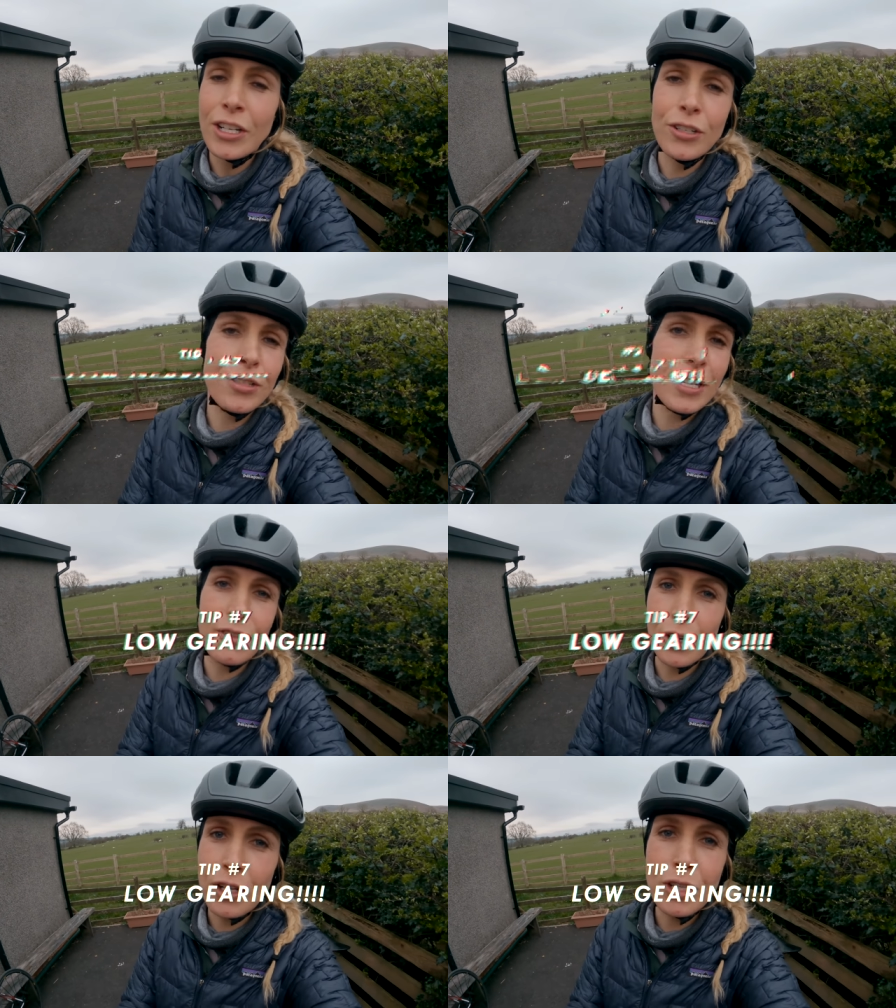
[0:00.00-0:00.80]
Just if
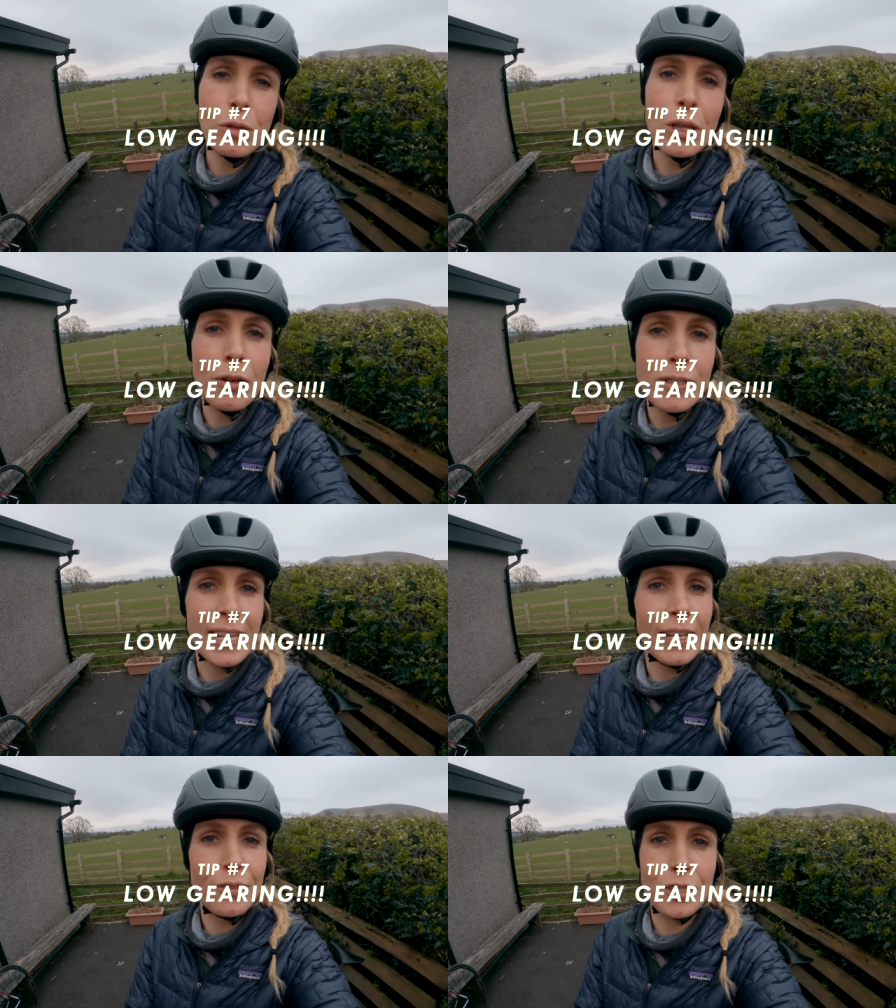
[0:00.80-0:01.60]
you're gonna do loads of
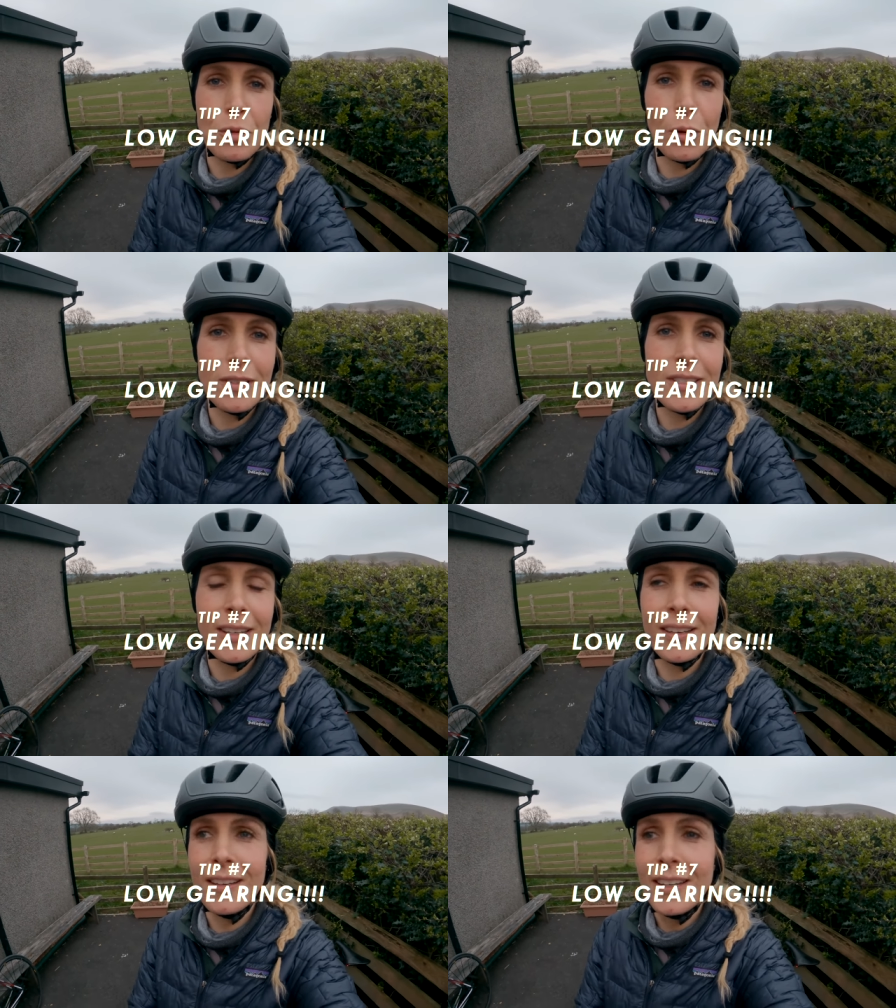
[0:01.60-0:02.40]
hills and you want
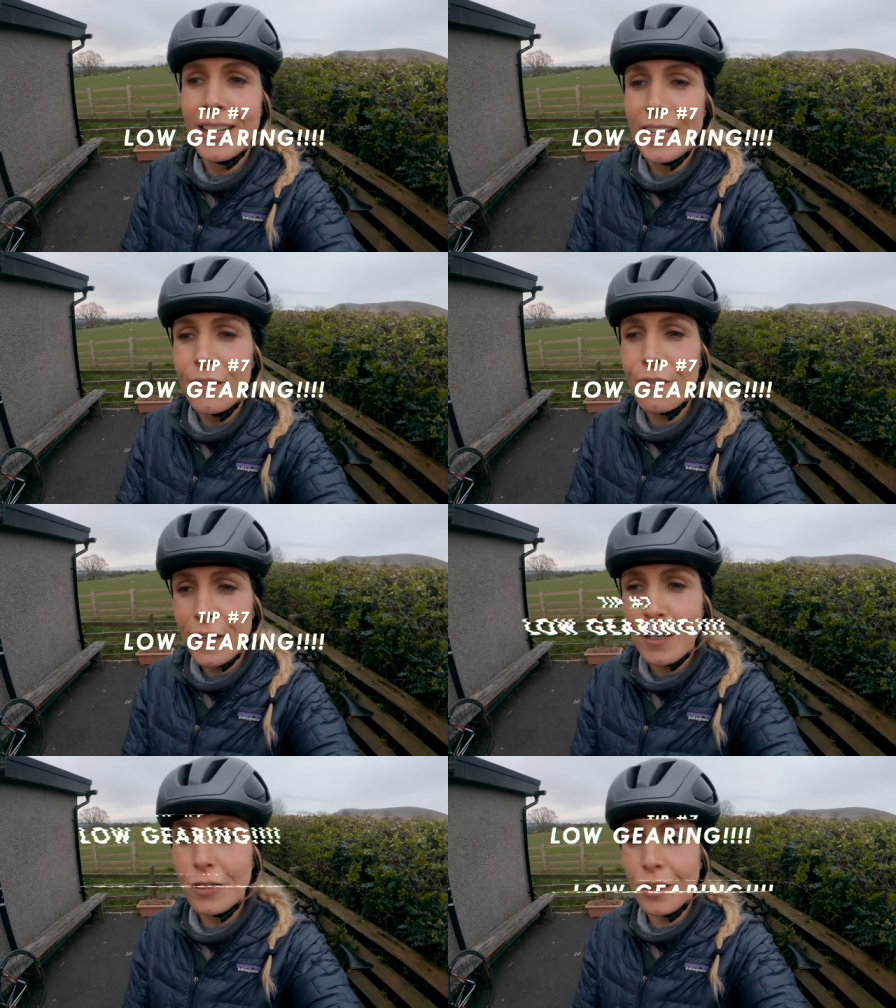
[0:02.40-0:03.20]
to
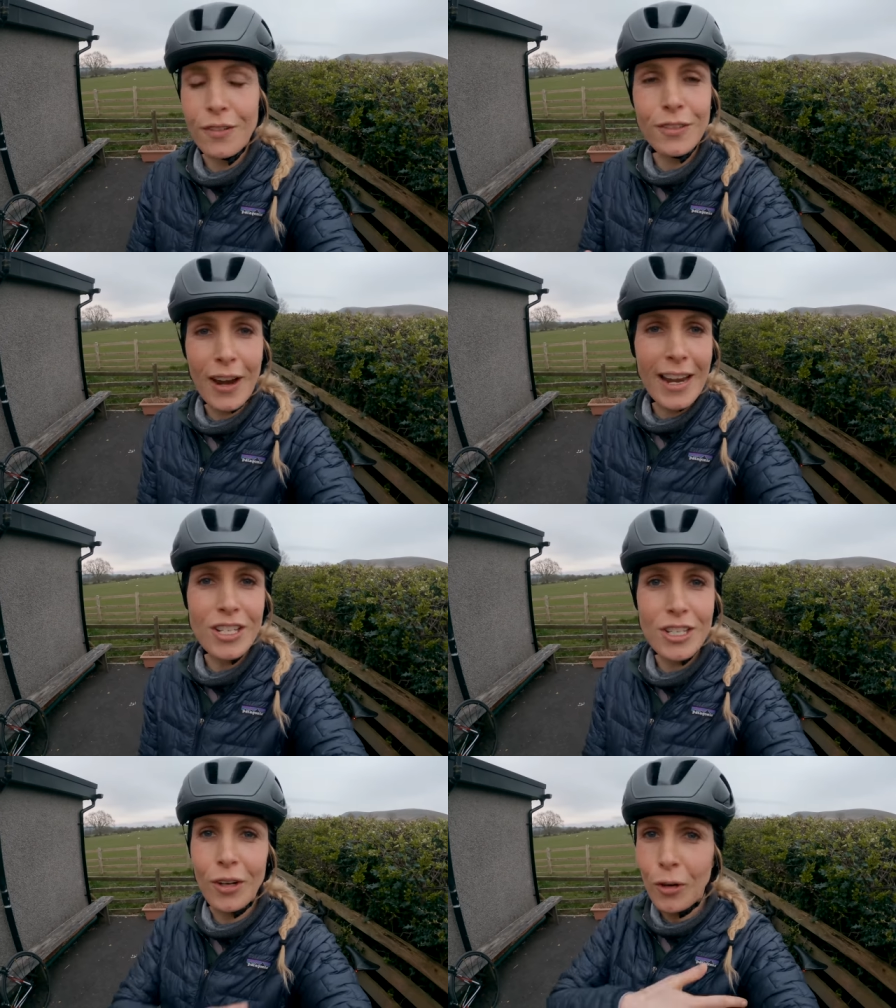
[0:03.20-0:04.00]
feel
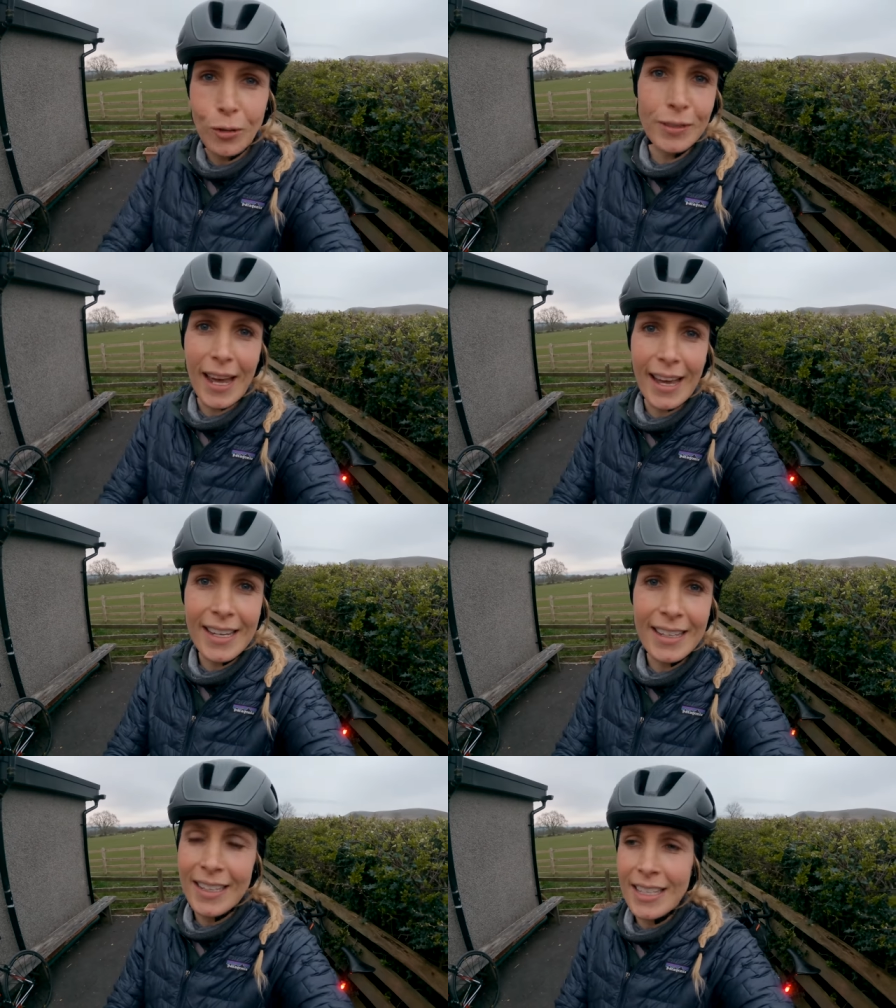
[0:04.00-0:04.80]
fresh all
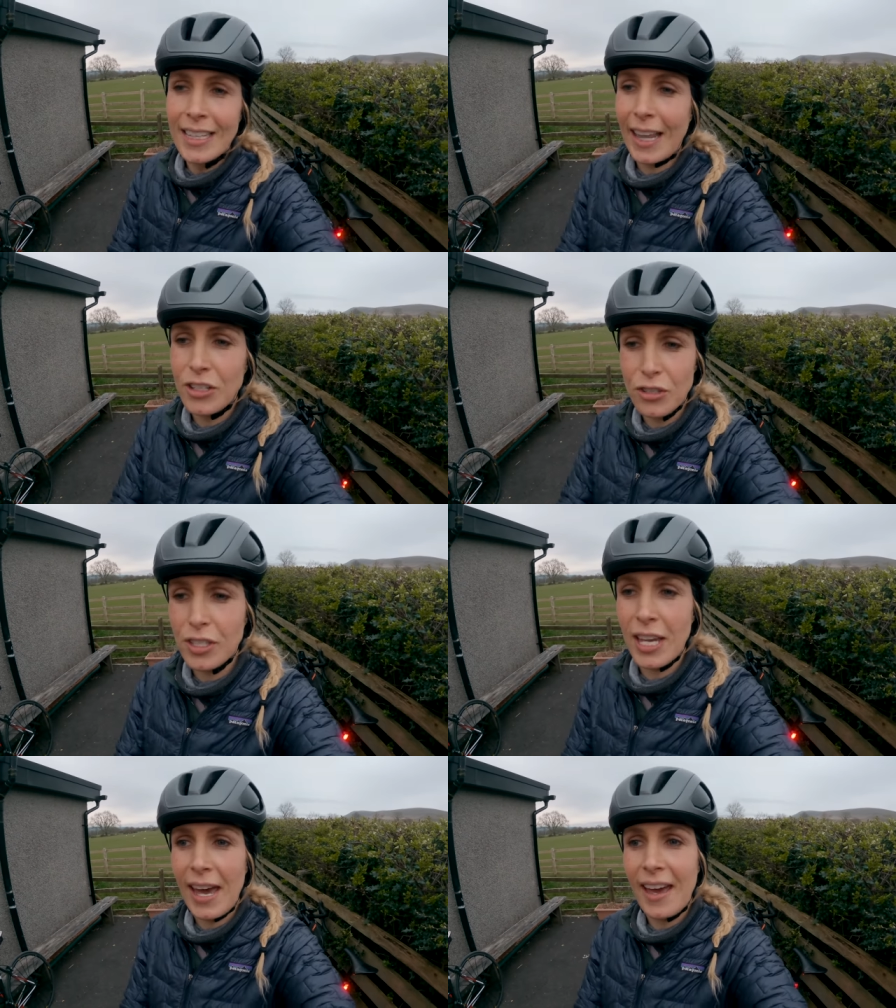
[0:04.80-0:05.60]
day, like
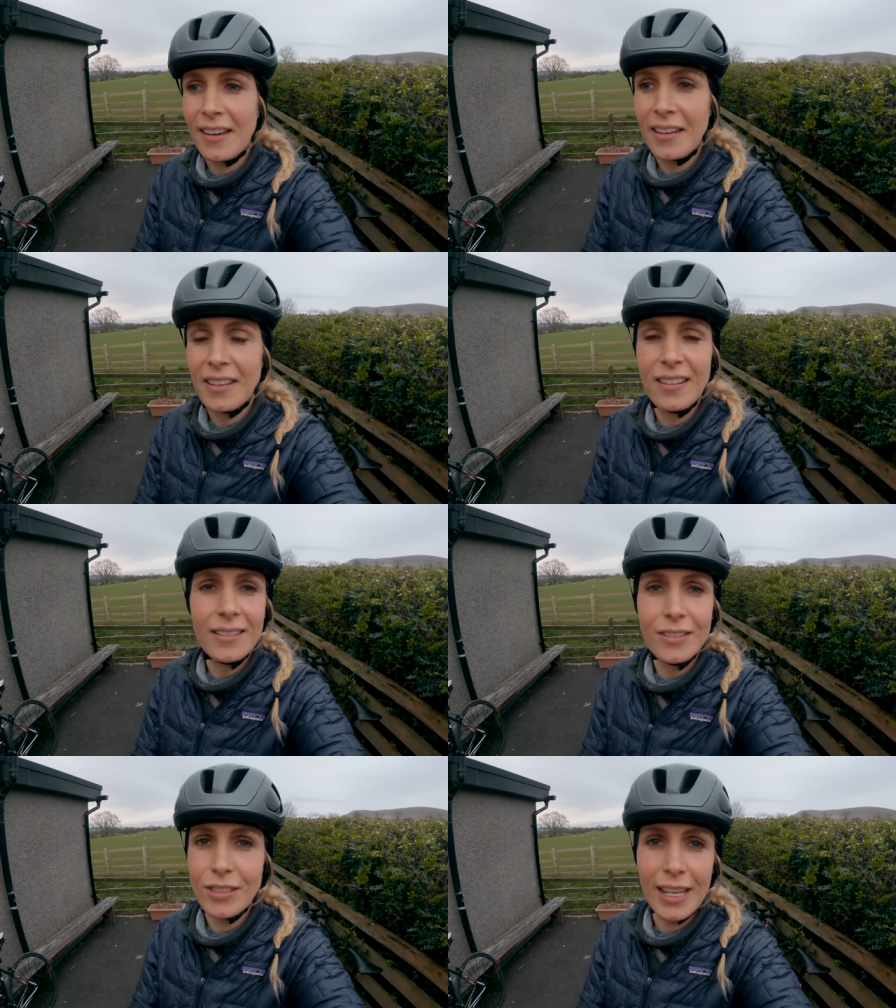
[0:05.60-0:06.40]
just get
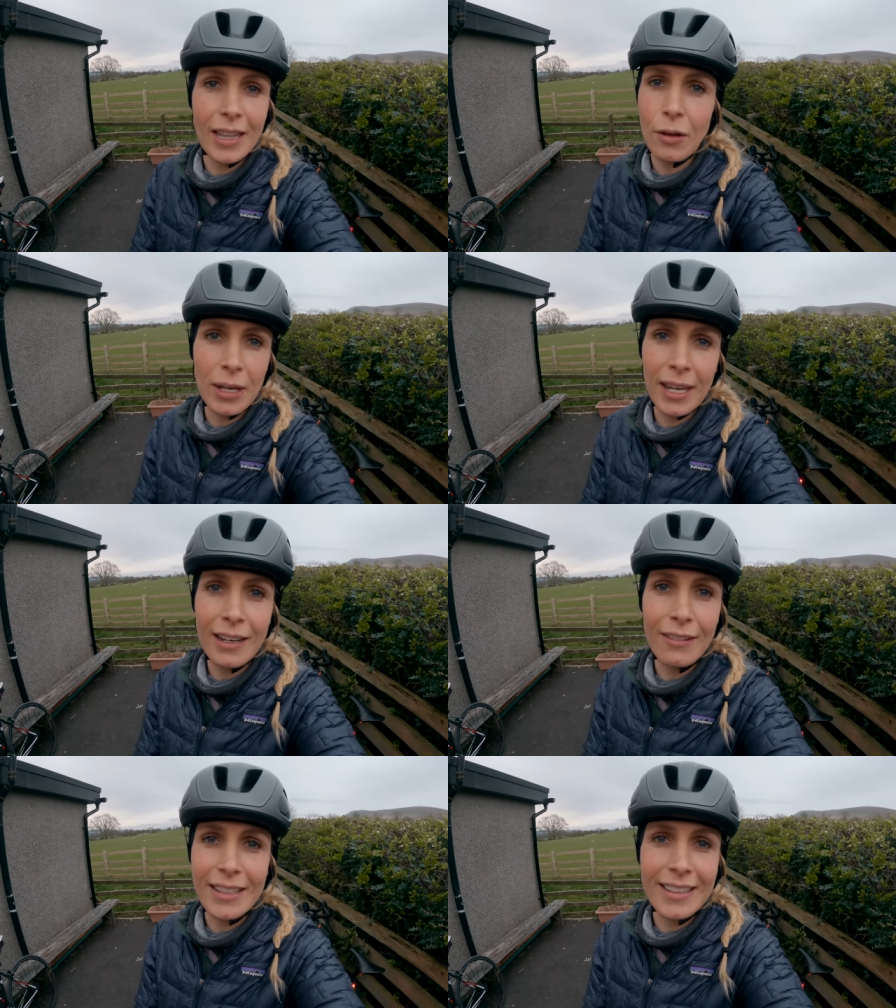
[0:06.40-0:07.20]
just get lower
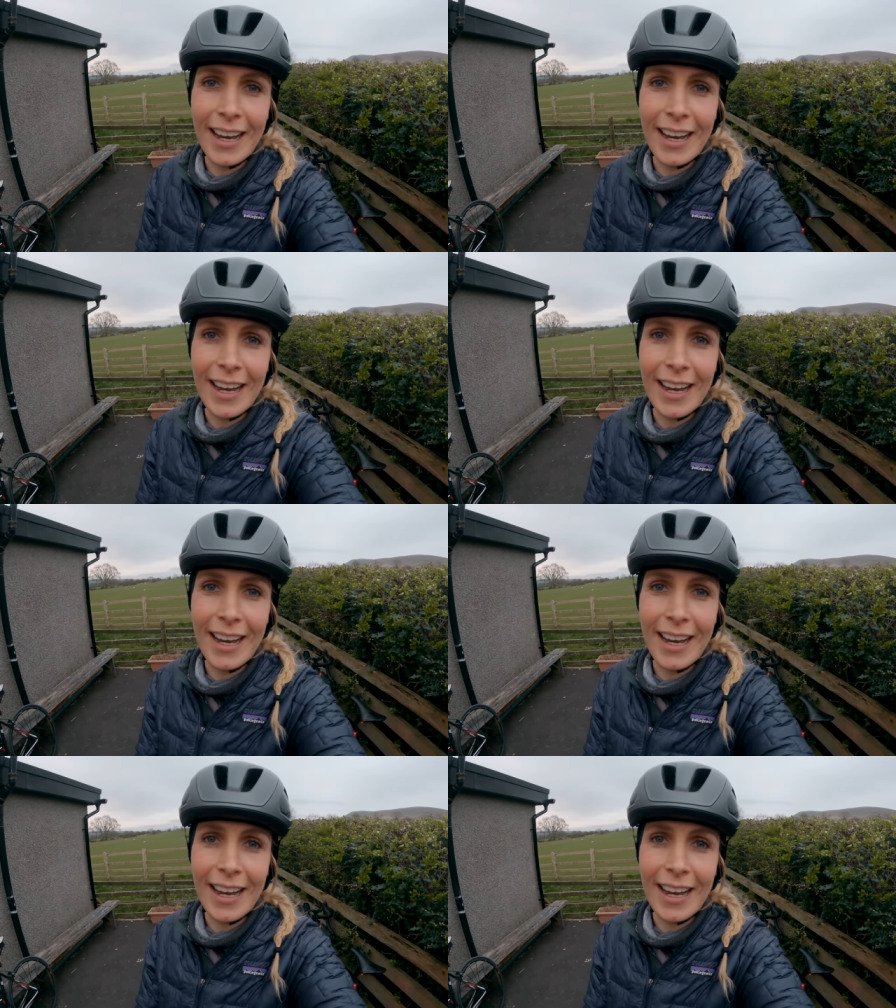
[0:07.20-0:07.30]
gearing.